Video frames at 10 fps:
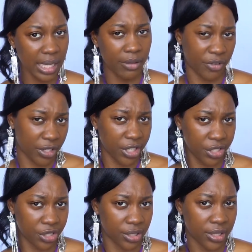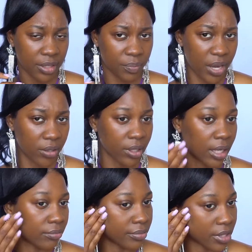foundation and
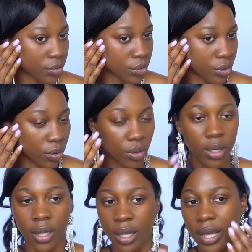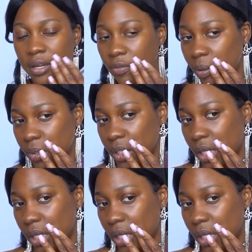powder, this will go, and if I'm